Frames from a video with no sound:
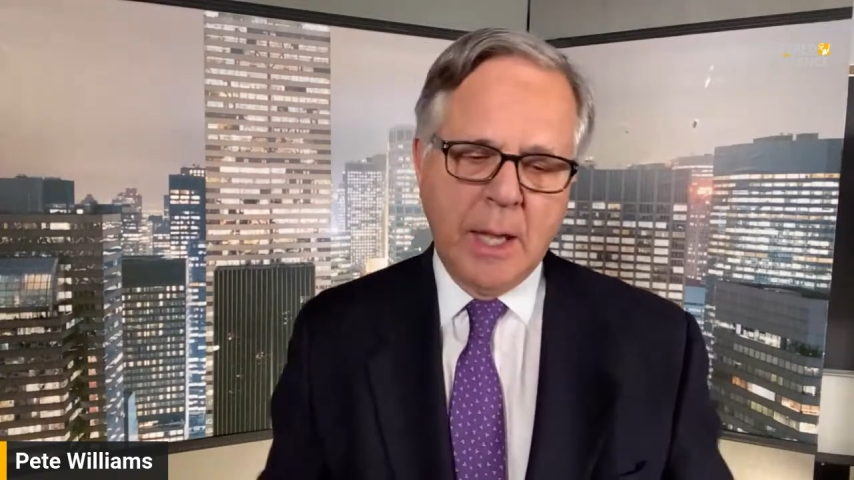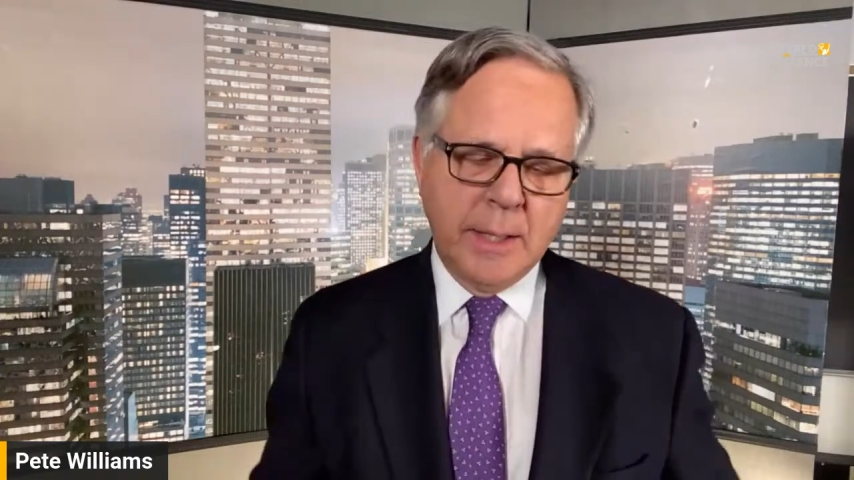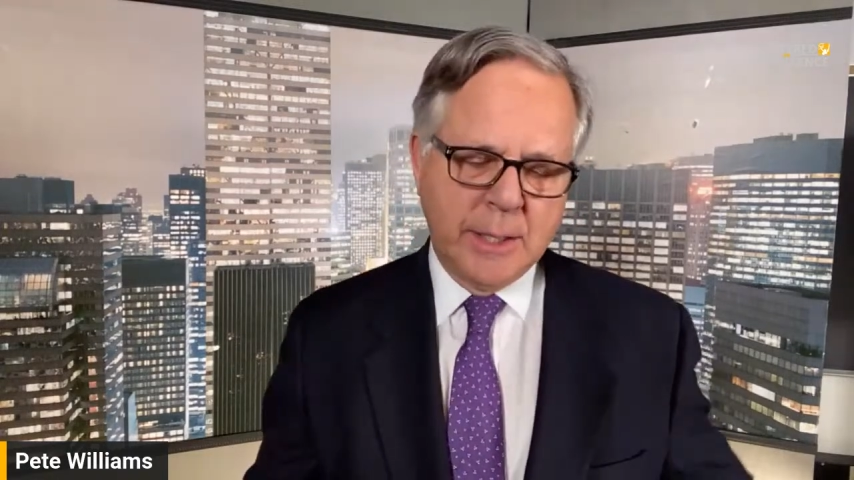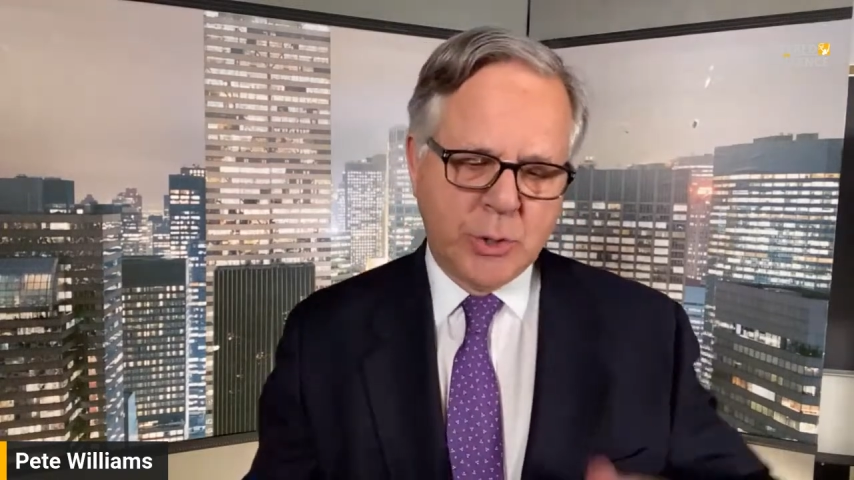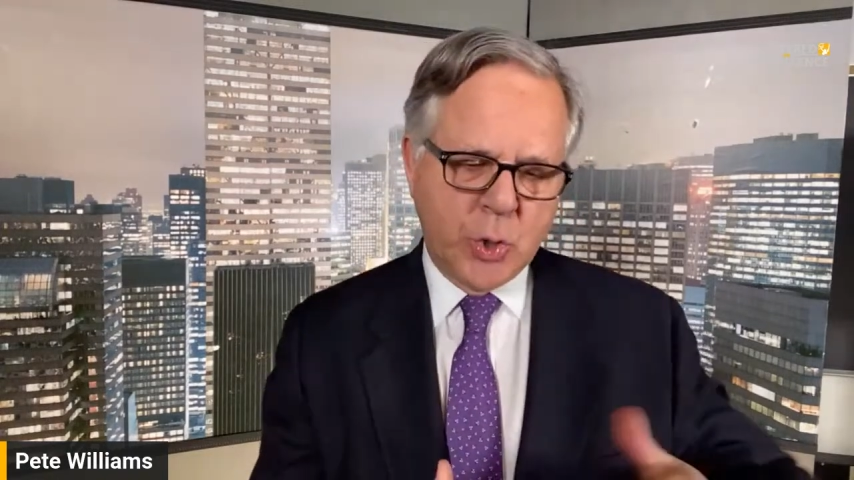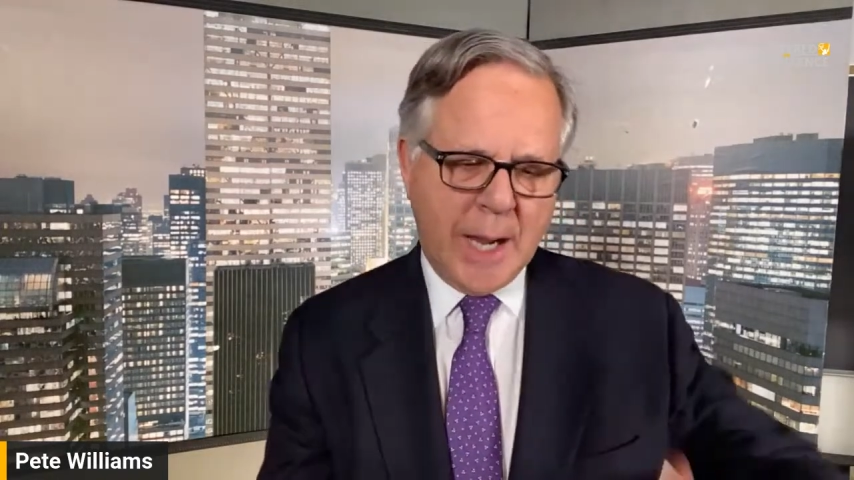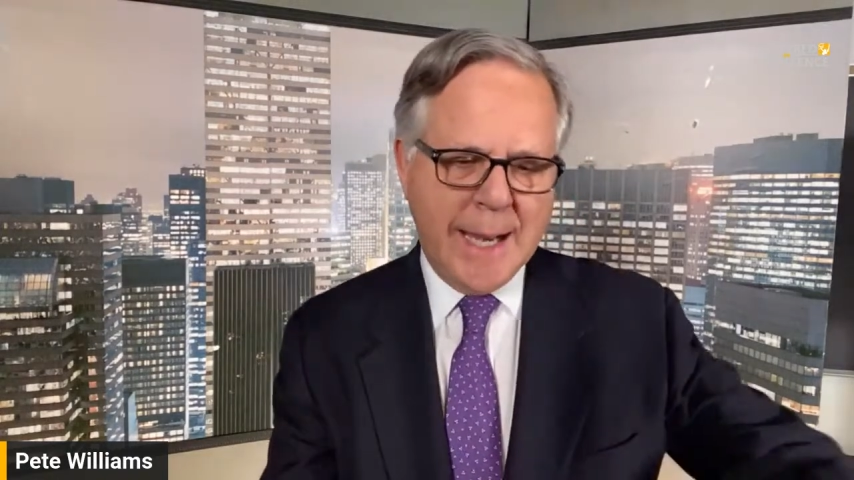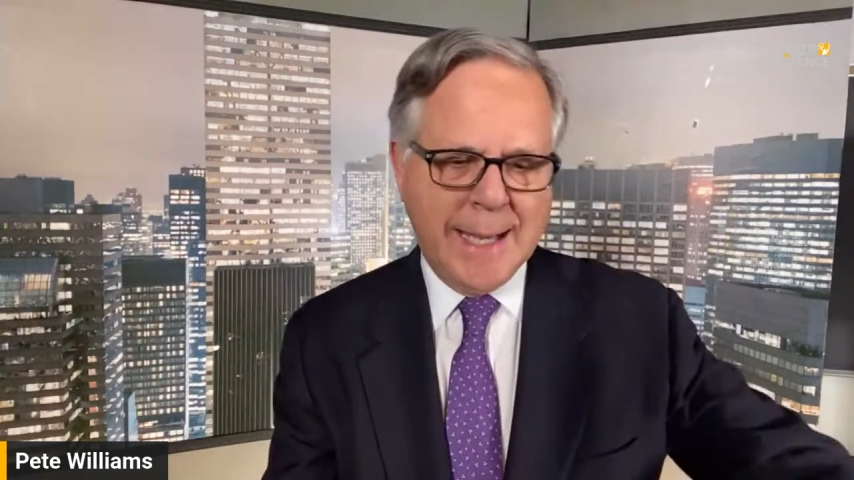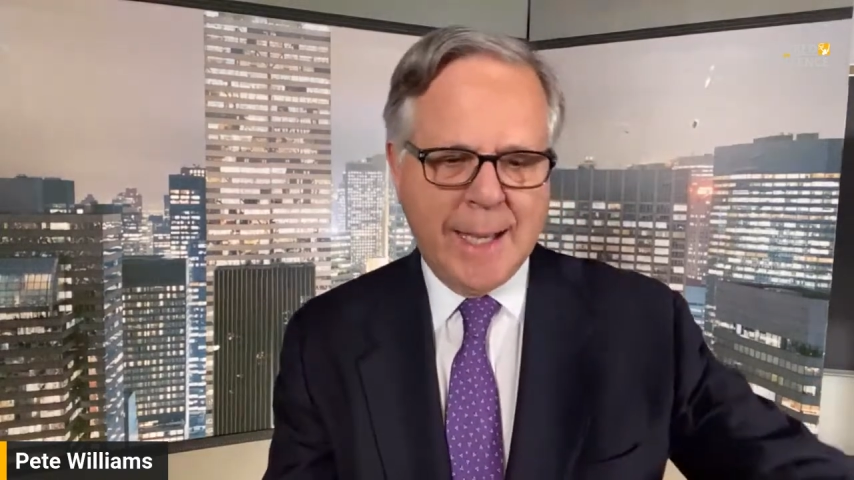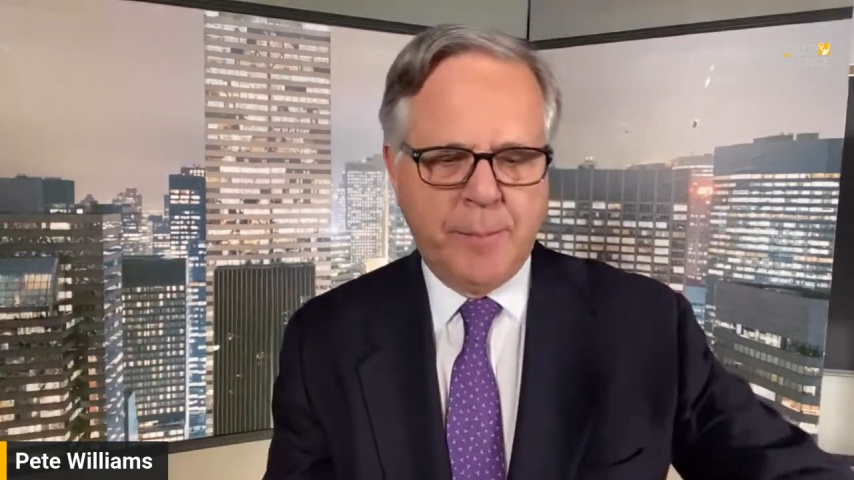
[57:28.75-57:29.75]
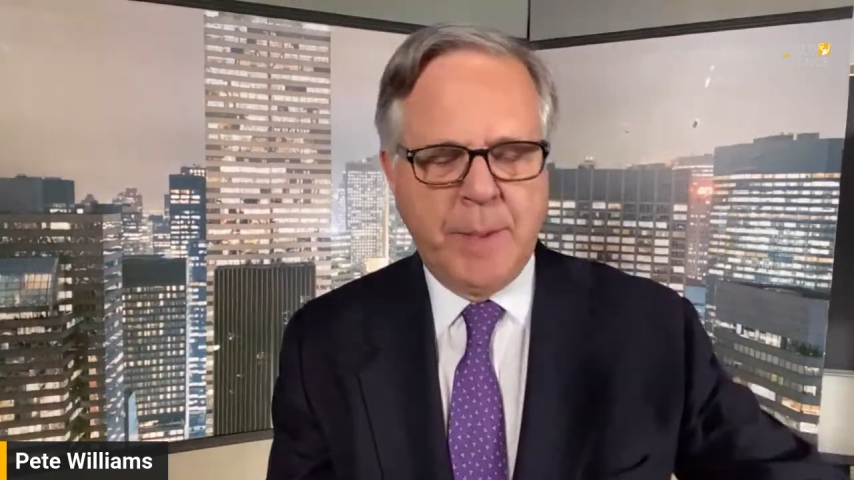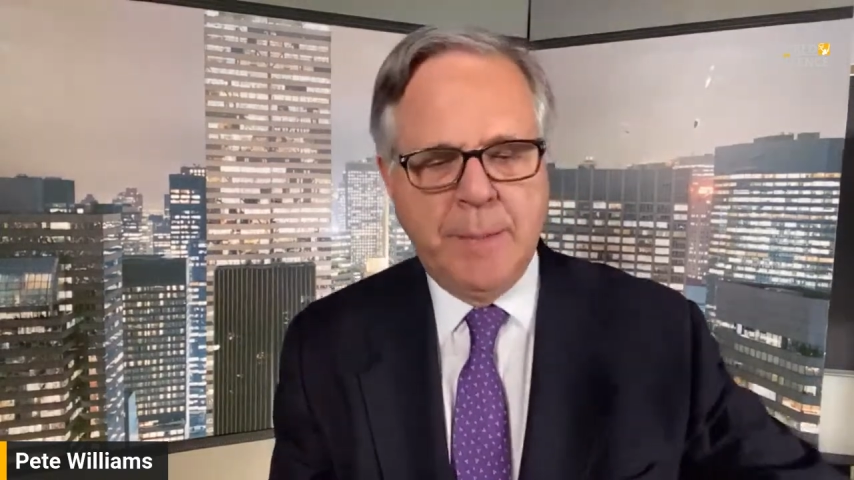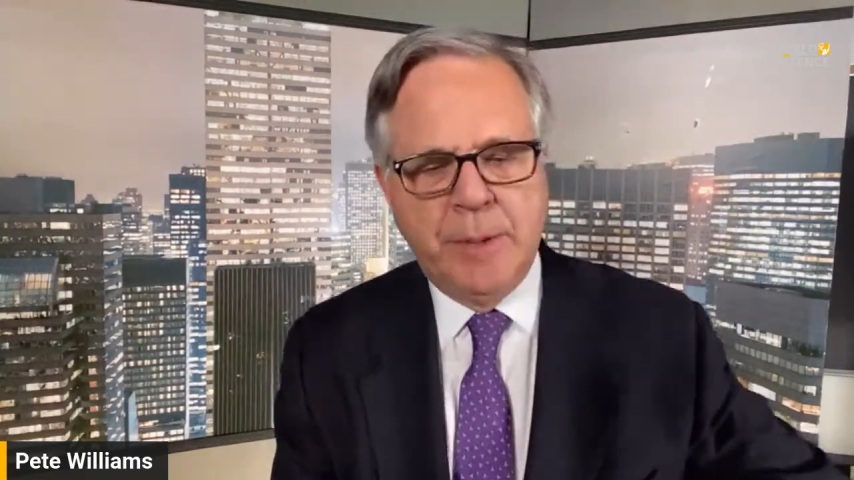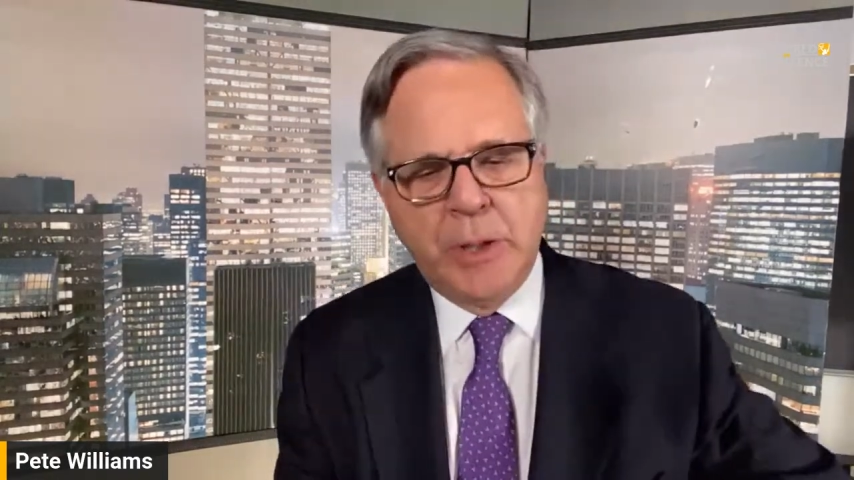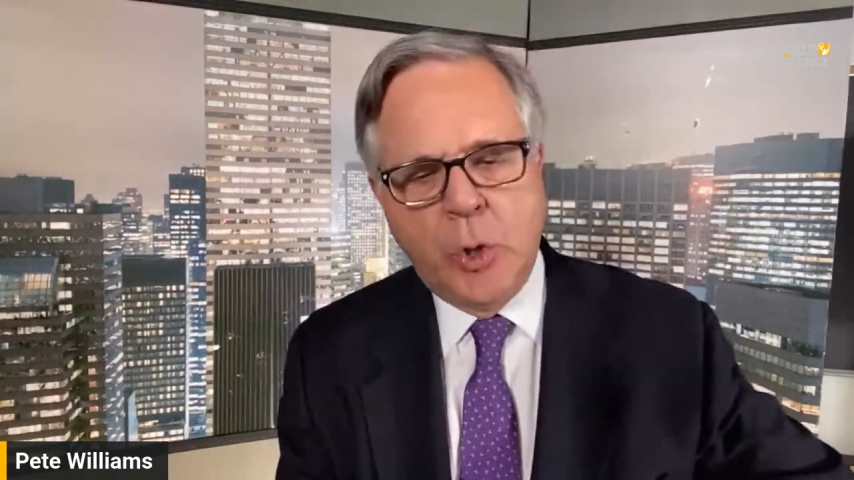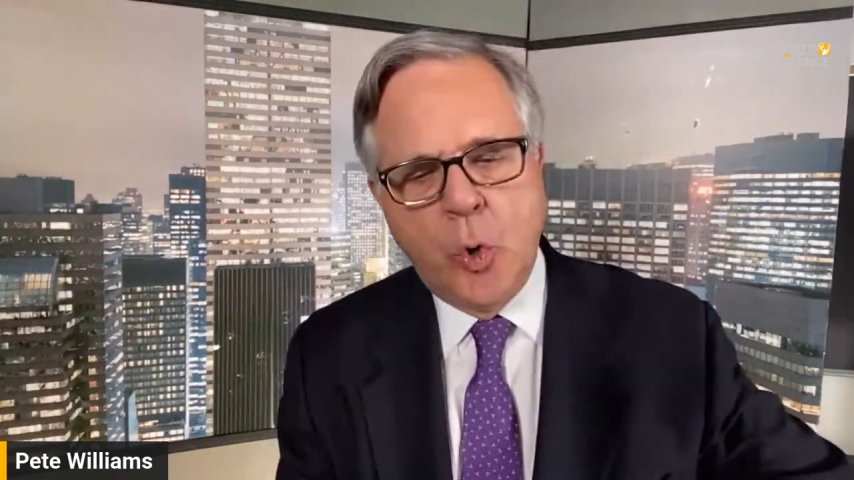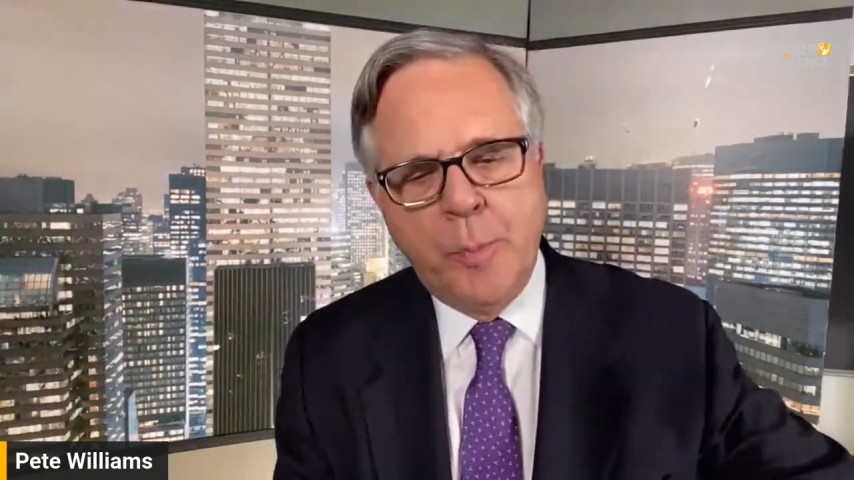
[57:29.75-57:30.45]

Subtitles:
to try to get people to go